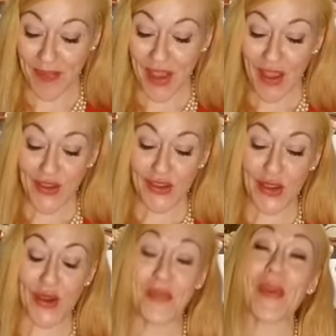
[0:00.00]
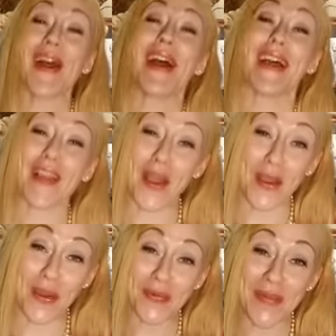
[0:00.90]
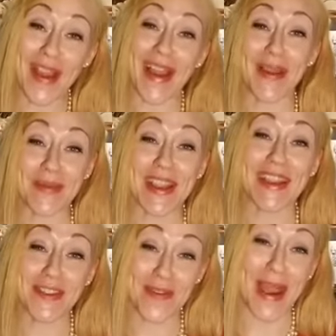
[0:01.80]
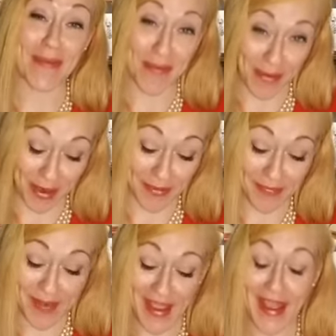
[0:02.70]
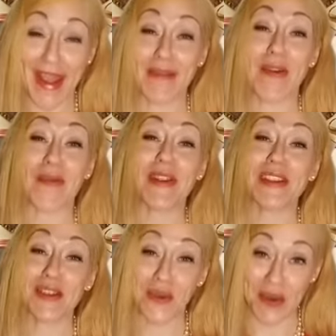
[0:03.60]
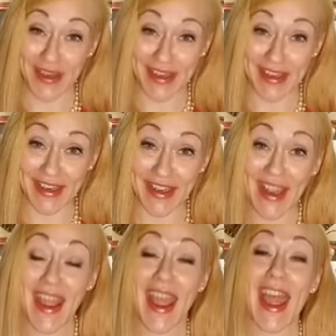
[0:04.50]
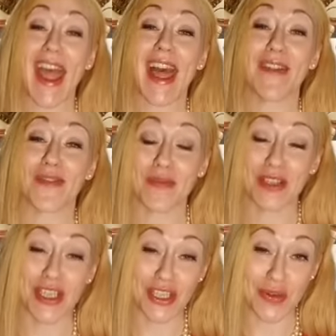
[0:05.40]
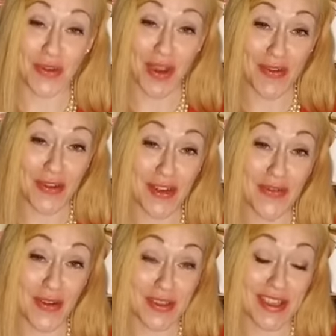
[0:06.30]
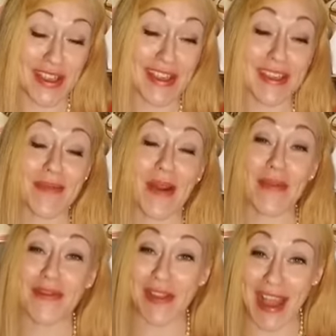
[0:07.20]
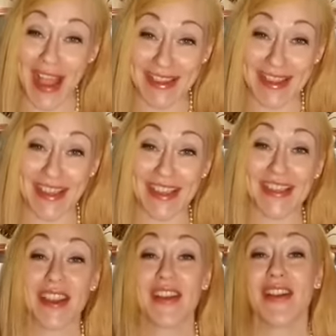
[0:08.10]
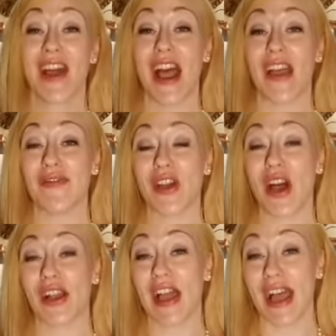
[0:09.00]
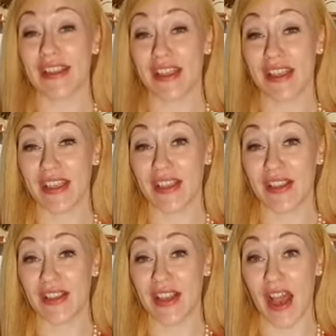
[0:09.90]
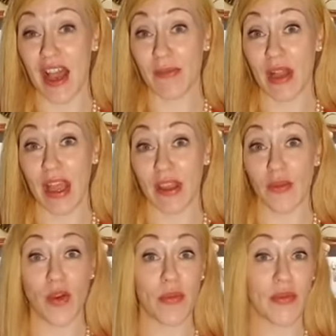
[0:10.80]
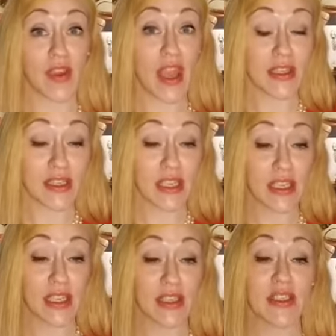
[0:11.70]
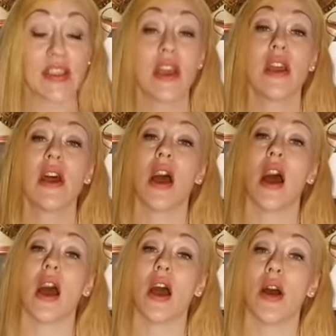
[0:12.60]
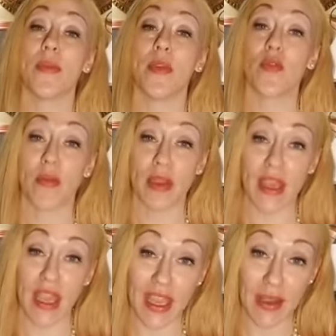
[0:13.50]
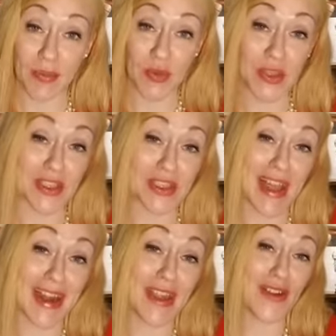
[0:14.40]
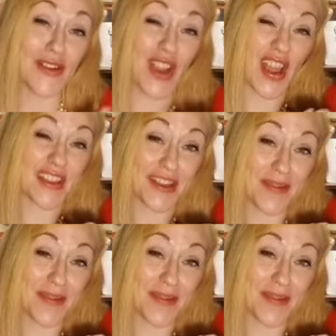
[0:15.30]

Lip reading: So, hello, I'm Sondra Rapoport. I'm a Roman historian and a former teacher with Harvard University's Department of Classics. I've taught classes like the Rome of Augustus, Roman Games, which is gladiators, awesome.